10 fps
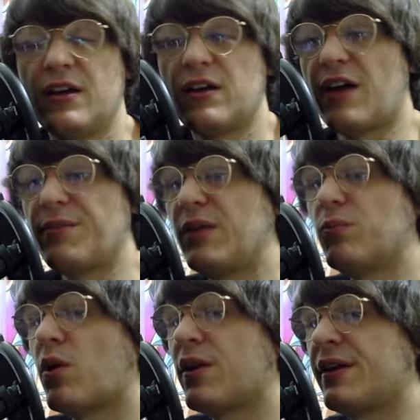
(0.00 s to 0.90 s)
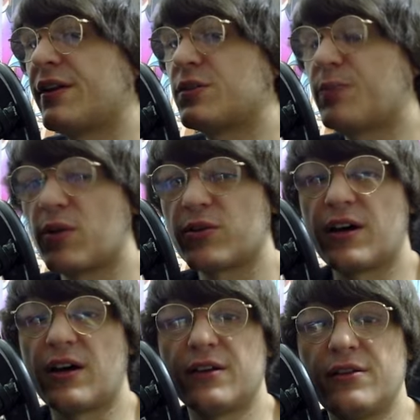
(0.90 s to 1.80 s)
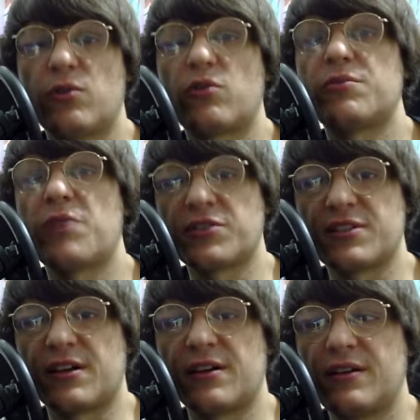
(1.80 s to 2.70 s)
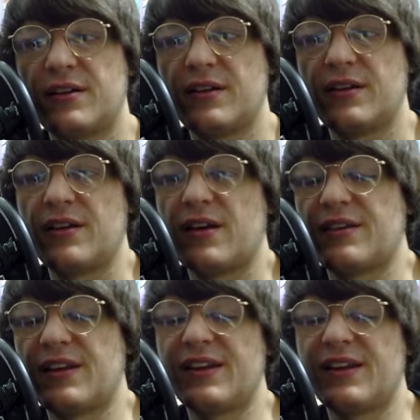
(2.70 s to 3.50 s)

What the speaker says: I've been wanting a spell card or a monster that